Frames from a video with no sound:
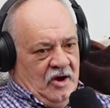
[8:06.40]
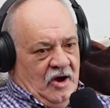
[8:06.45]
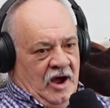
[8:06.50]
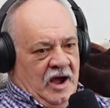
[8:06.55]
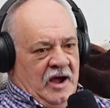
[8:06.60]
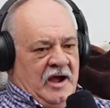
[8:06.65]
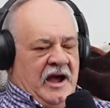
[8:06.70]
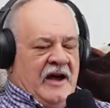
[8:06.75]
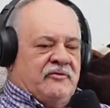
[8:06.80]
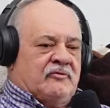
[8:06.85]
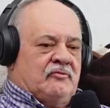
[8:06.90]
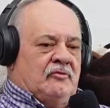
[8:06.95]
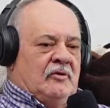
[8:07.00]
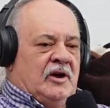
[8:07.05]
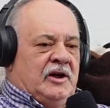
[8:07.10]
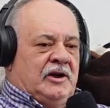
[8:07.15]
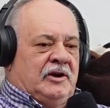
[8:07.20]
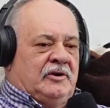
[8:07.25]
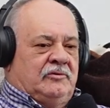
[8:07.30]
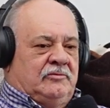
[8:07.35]
After
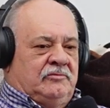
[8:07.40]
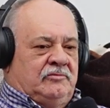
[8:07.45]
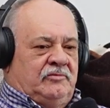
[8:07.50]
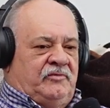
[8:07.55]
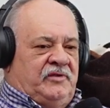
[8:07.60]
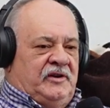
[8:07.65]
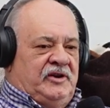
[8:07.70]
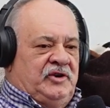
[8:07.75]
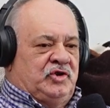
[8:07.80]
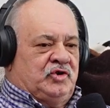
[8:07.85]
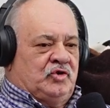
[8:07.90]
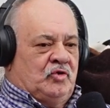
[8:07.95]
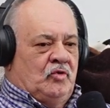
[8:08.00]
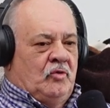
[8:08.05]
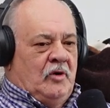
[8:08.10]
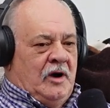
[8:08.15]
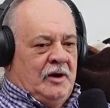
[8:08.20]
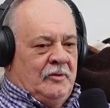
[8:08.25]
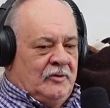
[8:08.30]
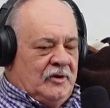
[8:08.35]
I finished
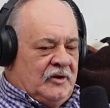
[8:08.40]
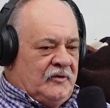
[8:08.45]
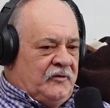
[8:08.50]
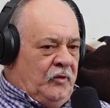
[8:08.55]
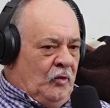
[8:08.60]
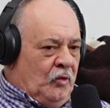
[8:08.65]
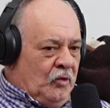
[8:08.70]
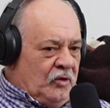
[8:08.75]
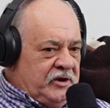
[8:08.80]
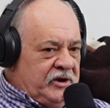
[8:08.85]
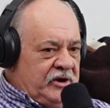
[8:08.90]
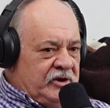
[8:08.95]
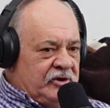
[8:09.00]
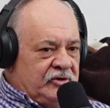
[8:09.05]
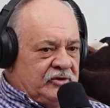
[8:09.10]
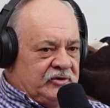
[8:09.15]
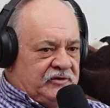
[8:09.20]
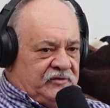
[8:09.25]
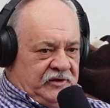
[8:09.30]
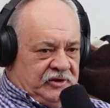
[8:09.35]
school, I worked 4
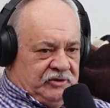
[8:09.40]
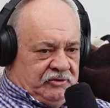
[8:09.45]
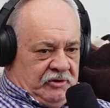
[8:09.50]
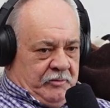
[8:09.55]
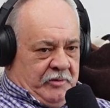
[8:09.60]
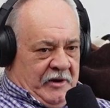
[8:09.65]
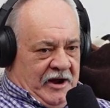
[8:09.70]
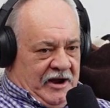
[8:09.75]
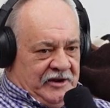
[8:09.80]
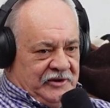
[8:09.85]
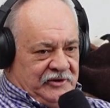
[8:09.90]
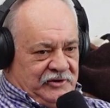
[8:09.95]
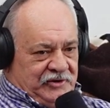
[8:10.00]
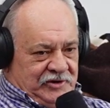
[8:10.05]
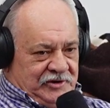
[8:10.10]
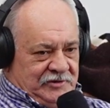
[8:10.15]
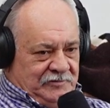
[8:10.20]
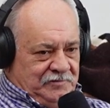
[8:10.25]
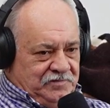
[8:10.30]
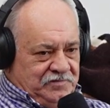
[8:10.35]
years, Fisher
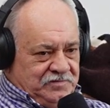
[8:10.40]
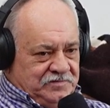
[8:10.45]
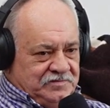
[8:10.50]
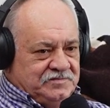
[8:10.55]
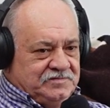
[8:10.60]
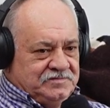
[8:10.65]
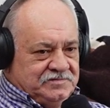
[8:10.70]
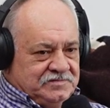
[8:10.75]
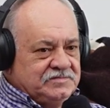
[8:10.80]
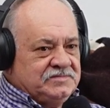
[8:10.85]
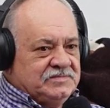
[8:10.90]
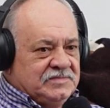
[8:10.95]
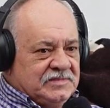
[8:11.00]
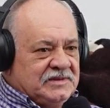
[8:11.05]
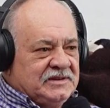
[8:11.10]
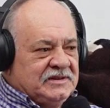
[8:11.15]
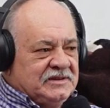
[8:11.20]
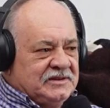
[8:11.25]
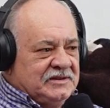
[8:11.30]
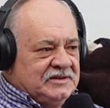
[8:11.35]
Products. Right.
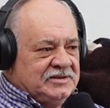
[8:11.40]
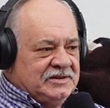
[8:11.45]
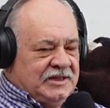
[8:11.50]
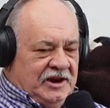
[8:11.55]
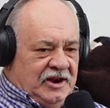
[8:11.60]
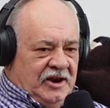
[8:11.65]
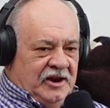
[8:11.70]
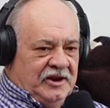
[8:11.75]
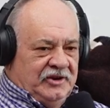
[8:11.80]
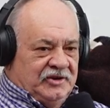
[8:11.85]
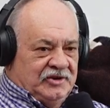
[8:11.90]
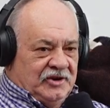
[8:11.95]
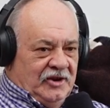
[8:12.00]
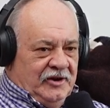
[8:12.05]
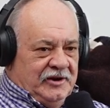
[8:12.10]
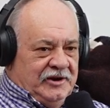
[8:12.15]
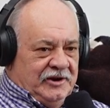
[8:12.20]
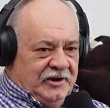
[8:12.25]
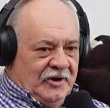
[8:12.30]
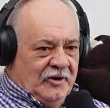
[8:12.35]
Then I
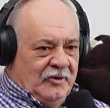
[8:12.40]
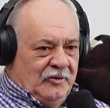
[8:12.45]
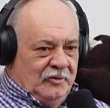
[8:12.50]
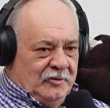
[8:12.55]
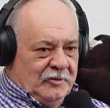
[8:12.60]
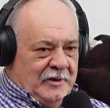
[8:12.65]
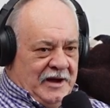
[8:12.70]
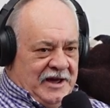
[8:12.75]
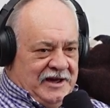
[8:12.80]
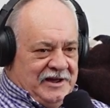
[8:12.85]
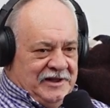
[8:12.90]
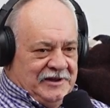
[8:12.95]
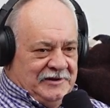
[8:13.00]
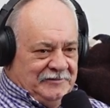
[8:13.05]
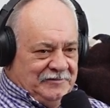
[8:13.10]
decided to go away.